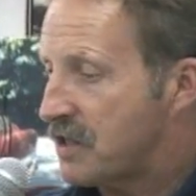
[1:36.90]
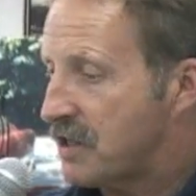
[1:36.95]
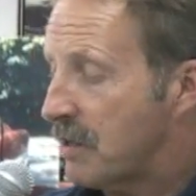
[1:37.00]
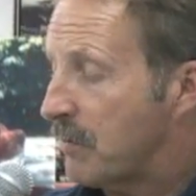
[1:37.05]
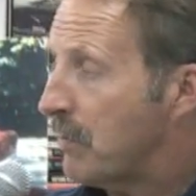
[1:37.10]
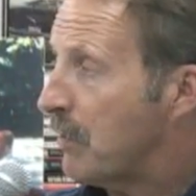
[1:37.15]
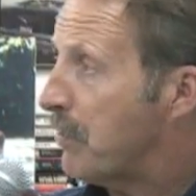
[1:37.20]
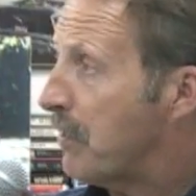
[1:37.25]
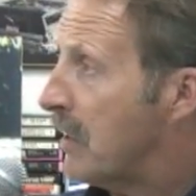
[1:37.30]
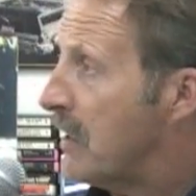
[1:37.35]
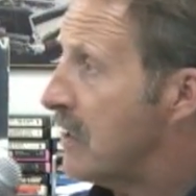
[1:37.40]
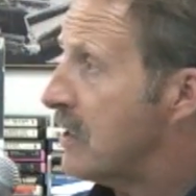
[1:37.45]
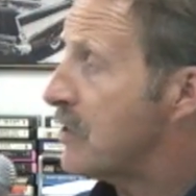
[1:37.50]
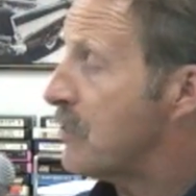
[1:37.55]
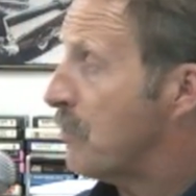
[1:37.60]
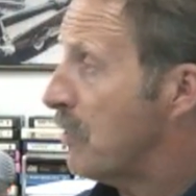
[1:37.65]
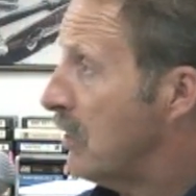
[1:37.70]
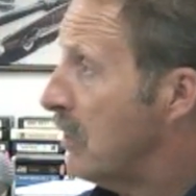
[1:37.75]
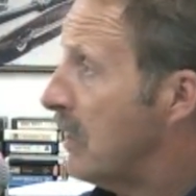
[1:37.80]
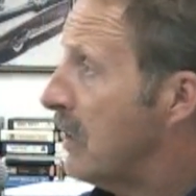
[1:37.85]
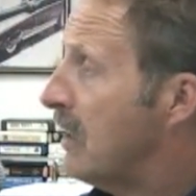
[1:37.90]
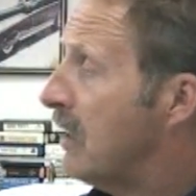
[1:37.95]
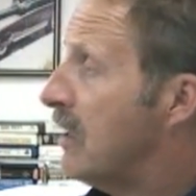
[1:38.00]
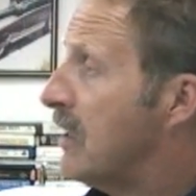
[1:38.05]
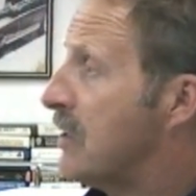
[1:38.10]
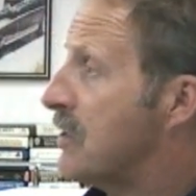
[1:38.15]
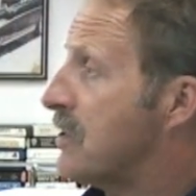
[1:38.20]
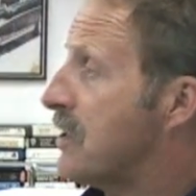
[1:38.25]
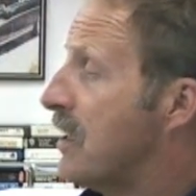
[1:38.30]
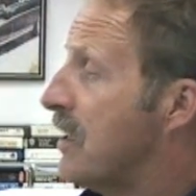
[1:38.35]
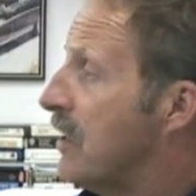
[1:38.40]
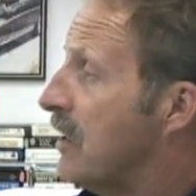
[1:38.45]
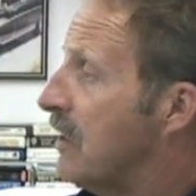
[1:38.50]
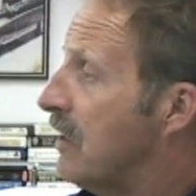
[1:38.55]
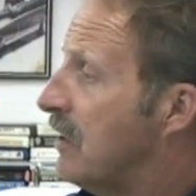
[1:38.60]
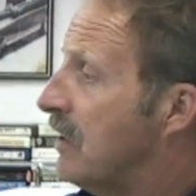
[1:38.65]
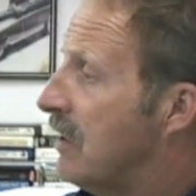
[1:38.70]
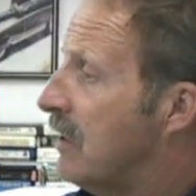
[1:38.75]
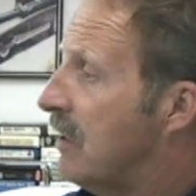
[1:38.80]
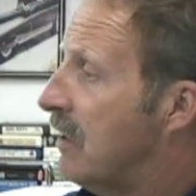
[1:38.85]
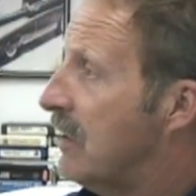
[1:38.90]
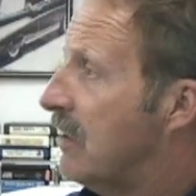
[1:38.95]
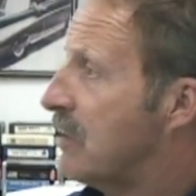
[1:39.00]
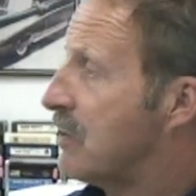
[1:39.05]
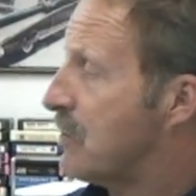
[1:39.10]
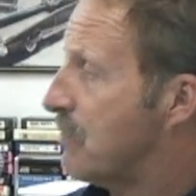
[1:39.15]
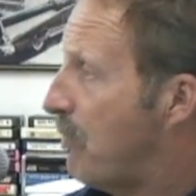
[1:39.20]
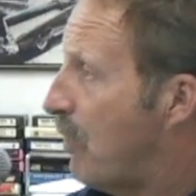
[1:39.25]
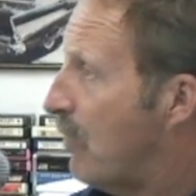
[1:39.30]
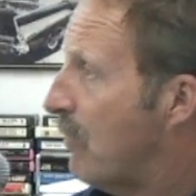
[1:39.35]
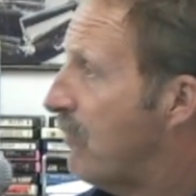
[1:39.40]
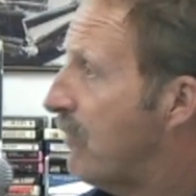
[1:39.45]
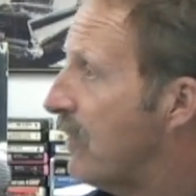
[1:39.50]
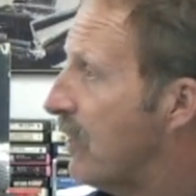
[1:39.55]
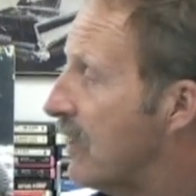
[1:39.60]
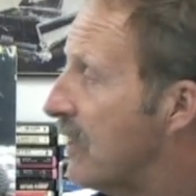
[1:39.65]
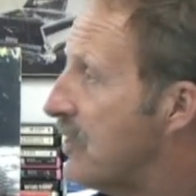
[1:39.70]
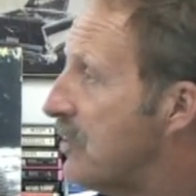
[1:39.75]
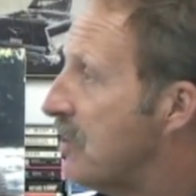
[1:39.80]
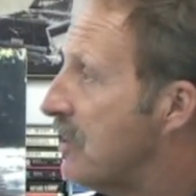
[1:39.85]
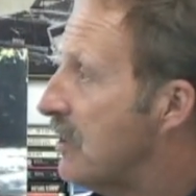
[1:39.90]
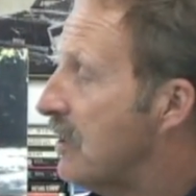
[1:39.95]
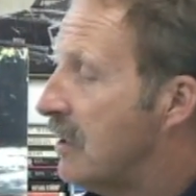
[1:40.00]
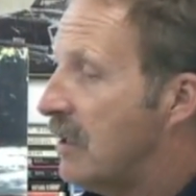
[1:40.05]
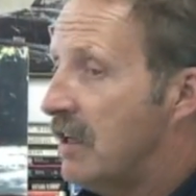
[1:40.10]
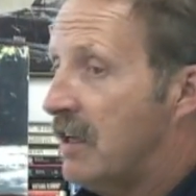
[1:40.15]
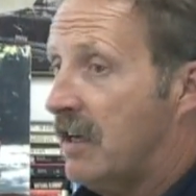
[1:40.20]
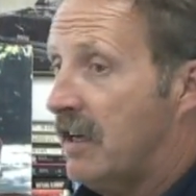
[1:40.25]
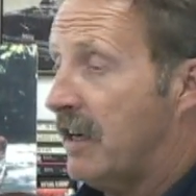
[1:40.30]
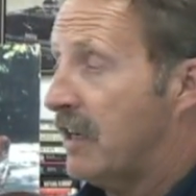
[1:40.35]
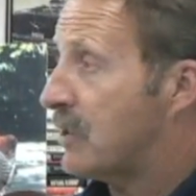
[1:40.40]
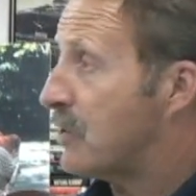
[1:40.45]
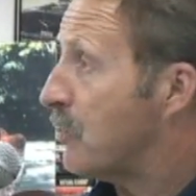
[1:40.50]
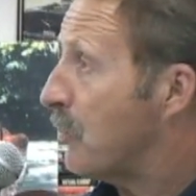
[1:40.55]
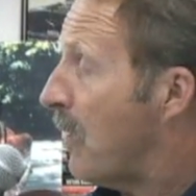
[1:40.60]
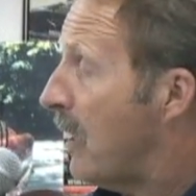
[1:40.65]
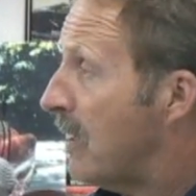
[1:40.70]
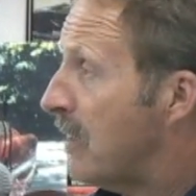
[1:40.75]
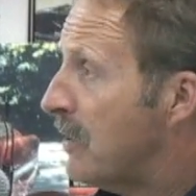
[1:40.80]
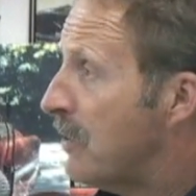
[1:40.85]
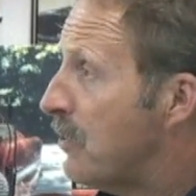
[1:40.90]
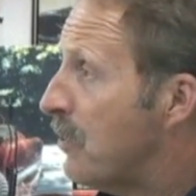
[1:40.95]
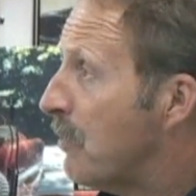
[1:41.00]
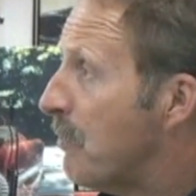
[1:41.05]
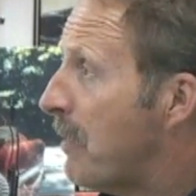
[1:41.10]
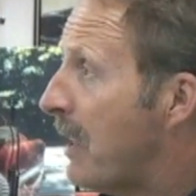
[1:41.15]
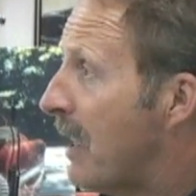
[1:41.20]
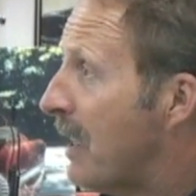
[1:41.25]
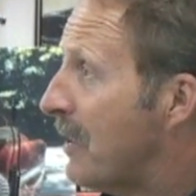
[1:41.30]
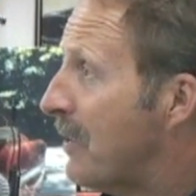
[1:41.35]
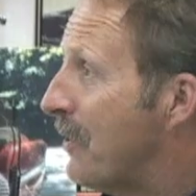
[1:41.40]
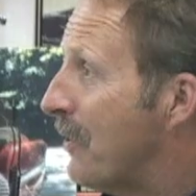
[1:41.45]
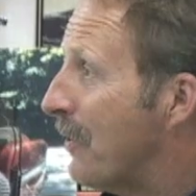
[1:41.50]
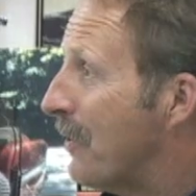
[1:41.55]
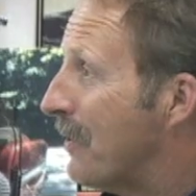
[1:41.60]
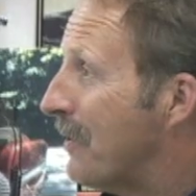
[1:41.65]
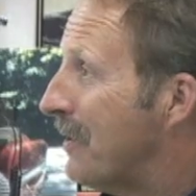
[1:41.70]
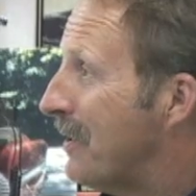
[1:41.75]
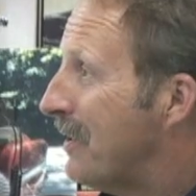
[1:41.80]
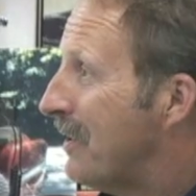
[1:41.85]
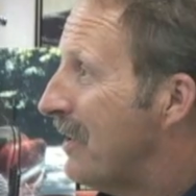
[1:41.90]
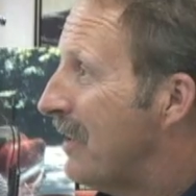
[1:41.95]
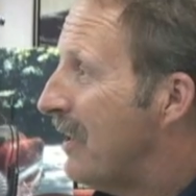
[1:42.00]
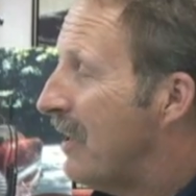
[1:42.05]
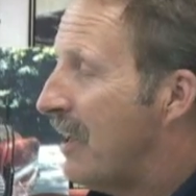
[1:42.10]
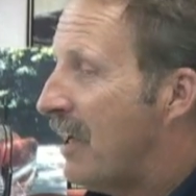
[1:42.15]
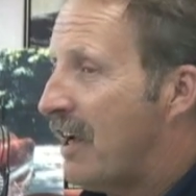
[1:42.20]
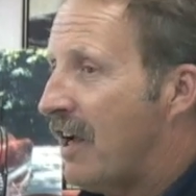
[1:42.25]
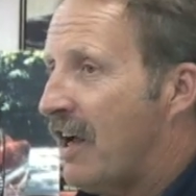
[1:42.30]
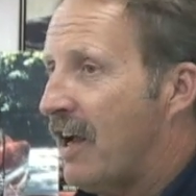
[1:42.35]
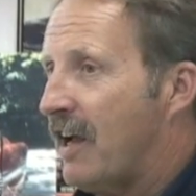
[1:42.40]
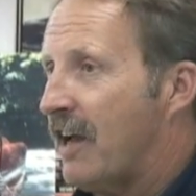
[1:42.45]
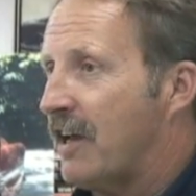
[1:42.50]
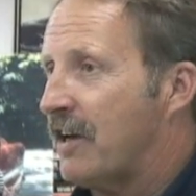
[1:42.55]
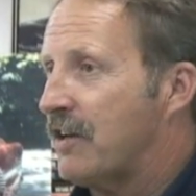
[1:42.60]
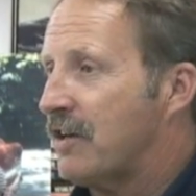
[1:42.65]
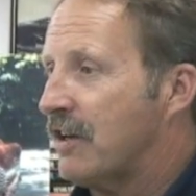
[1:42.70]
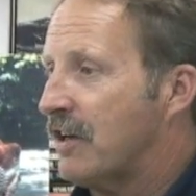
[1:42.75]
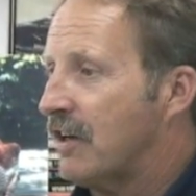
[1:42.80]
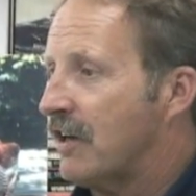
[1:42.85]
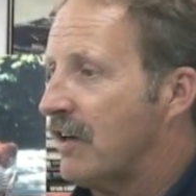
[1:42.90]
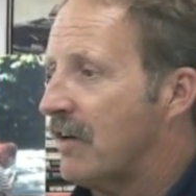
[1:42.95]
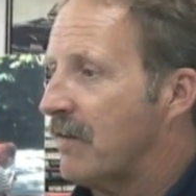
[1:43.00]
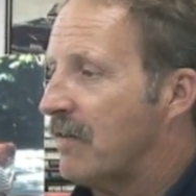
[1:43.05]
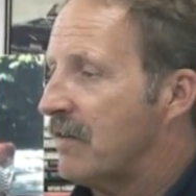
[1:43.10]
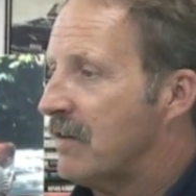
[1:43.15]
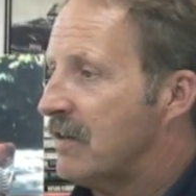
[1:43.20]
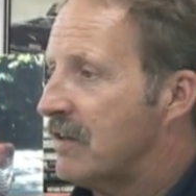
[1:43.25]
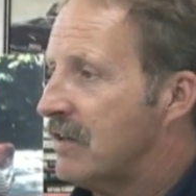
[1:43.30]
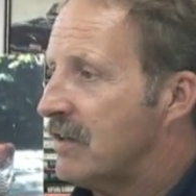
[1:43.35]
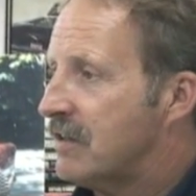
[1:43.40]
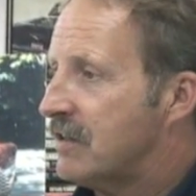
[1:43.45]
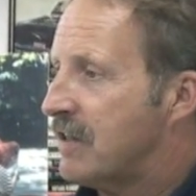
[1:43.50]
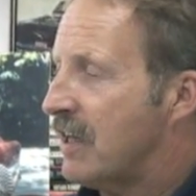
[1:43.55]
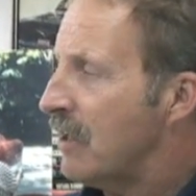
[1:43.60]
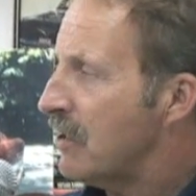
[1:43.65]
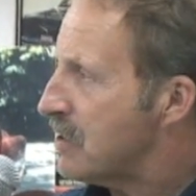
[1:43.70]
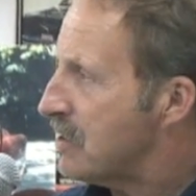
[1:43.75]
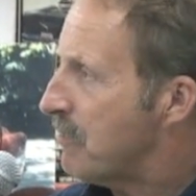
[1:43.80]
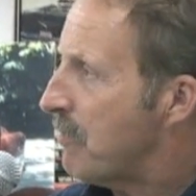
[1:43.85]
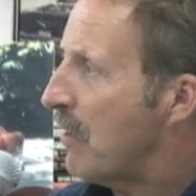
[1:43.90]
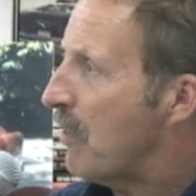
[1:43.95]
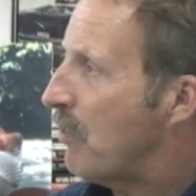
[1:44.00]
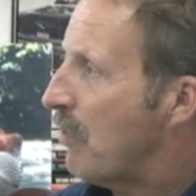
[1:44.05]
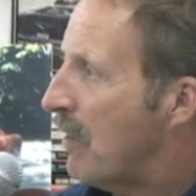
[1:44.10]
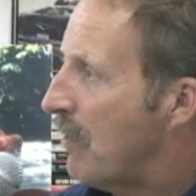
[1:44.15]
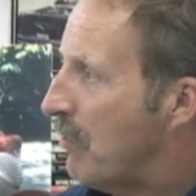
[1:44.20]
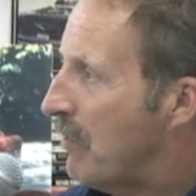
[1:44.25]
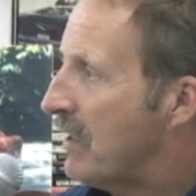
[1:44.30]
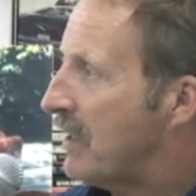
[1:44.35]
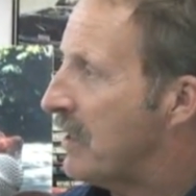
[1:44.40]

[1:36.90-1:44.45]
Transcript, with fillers: a summer place really is a, a small village. It's right in your backyard, and uh, tell us about what